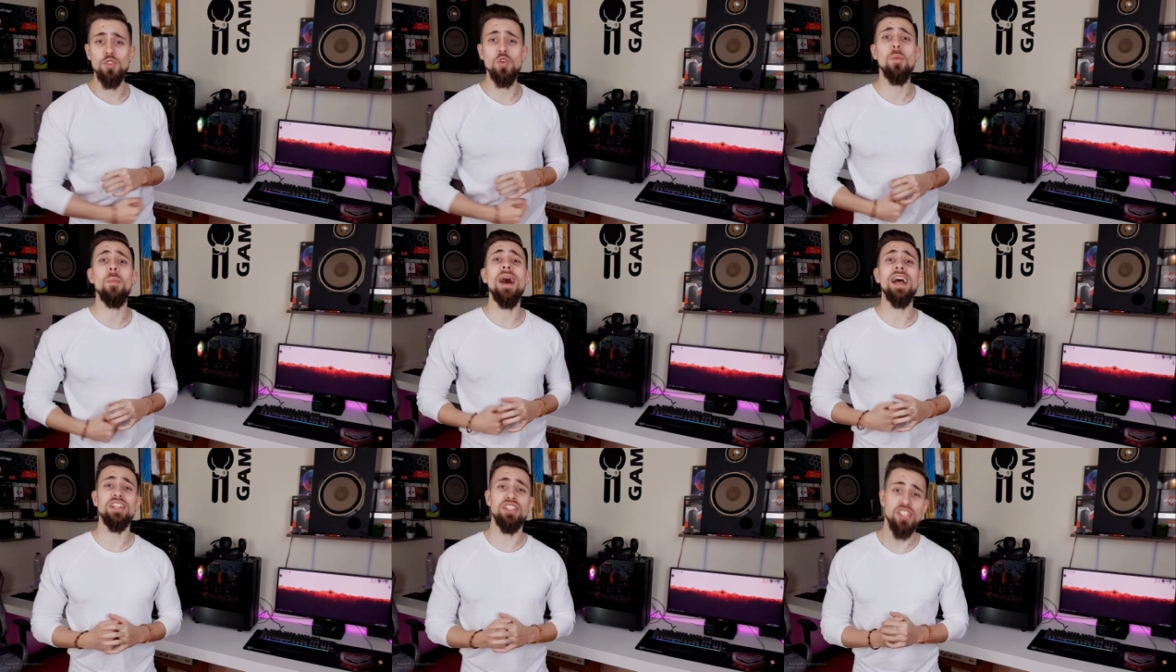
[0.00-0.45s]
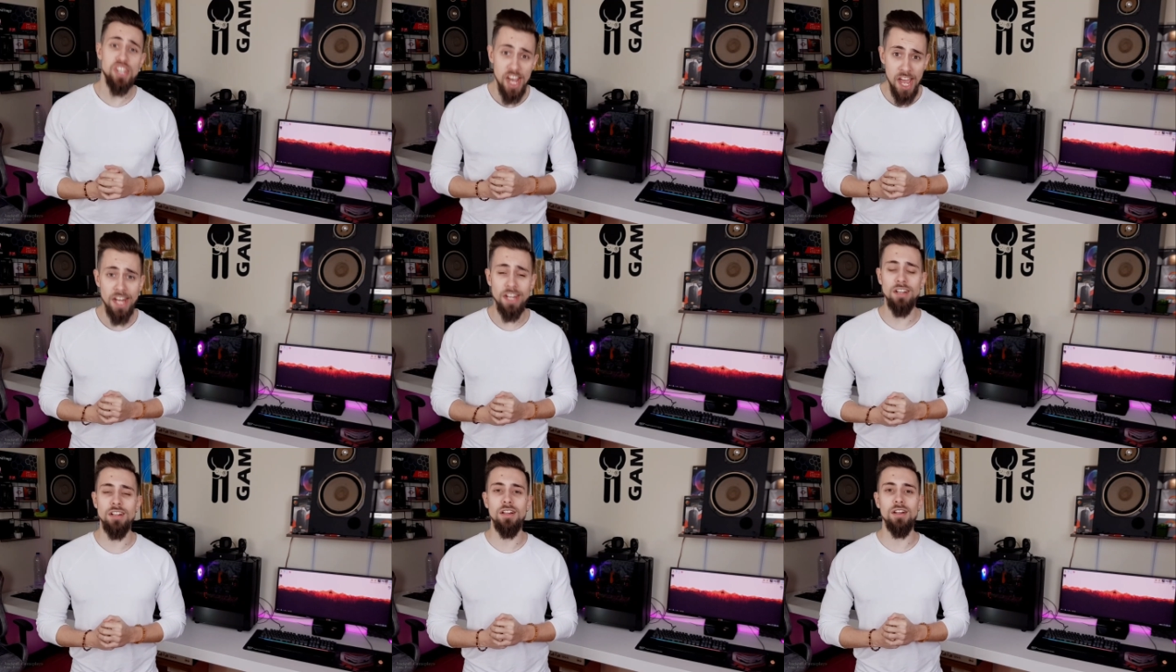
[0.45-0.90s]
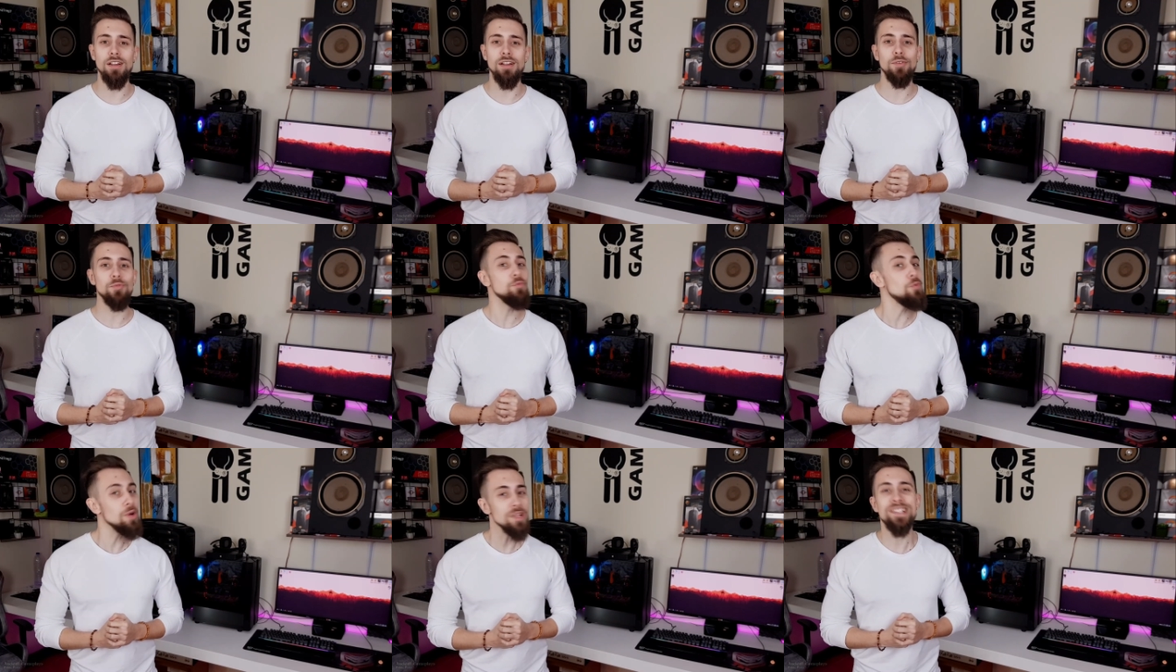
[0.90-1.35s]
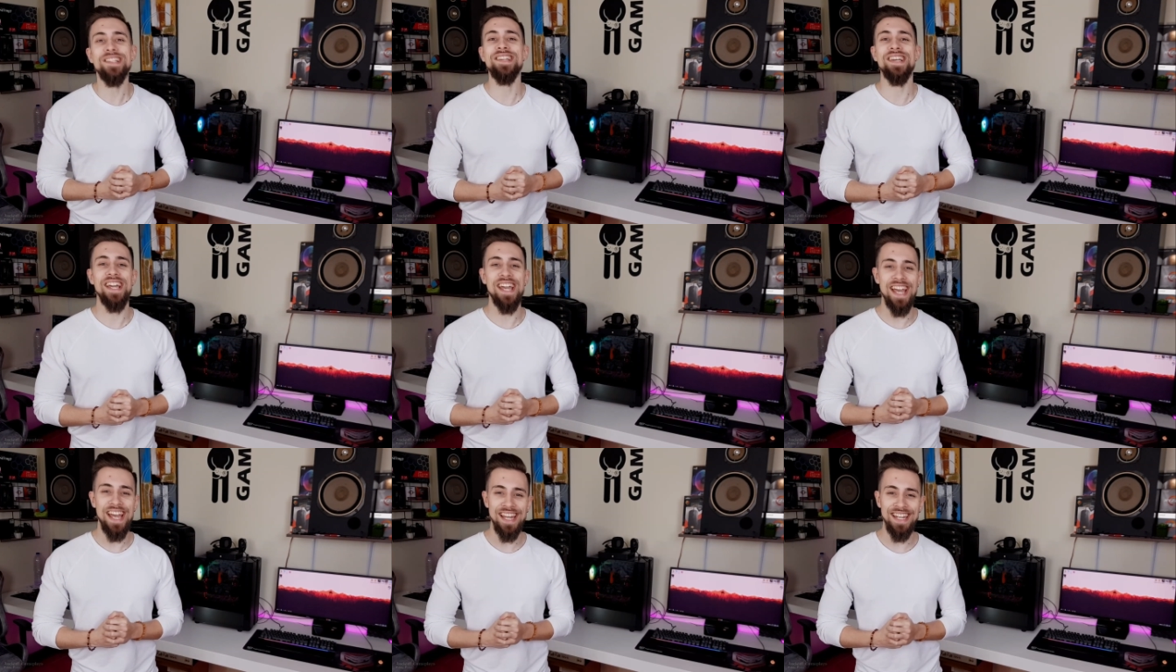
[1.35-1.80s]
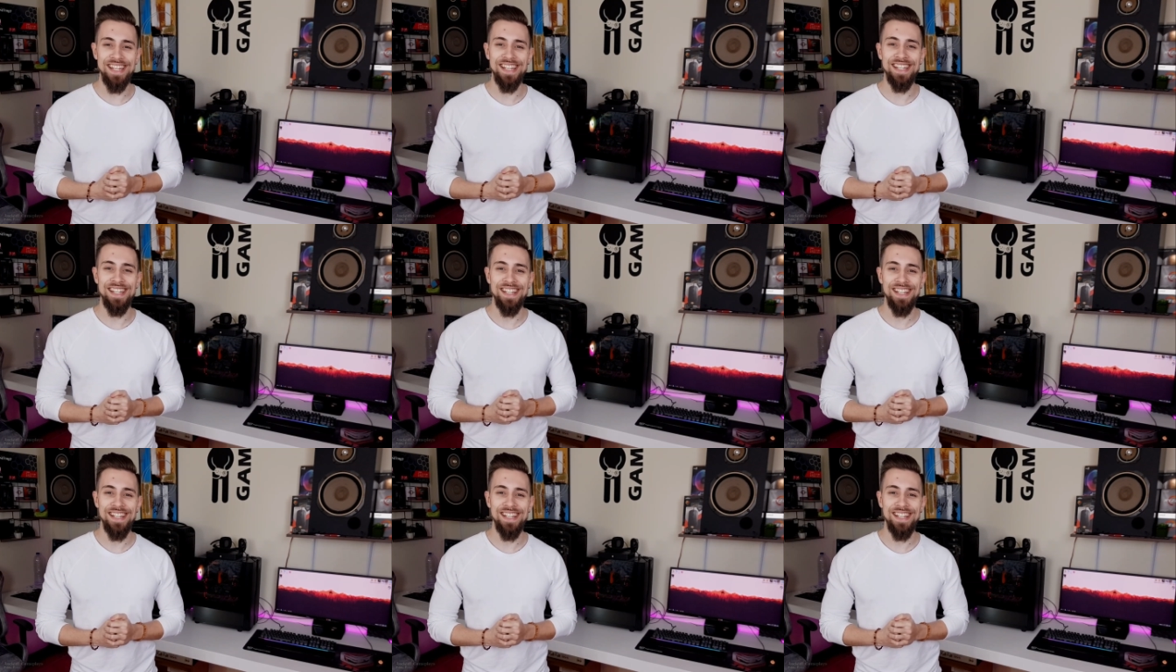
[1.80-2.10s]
to my channel, once again.